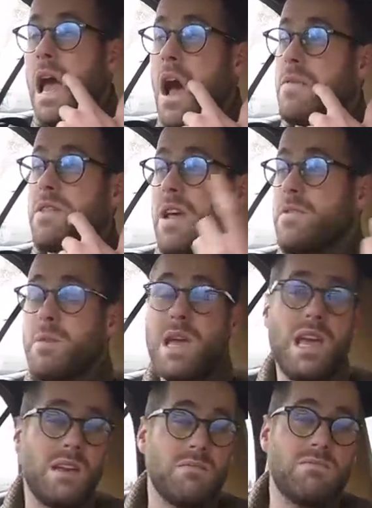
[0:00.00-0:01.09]
I've never
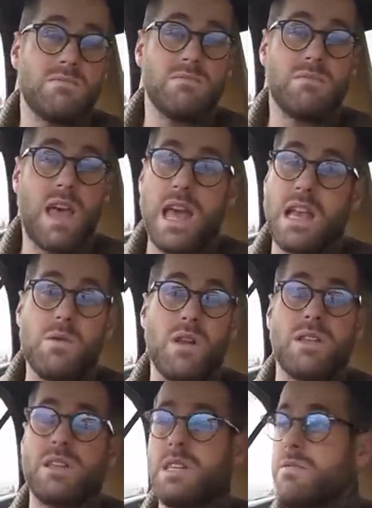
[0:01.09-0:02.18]
been anyone that's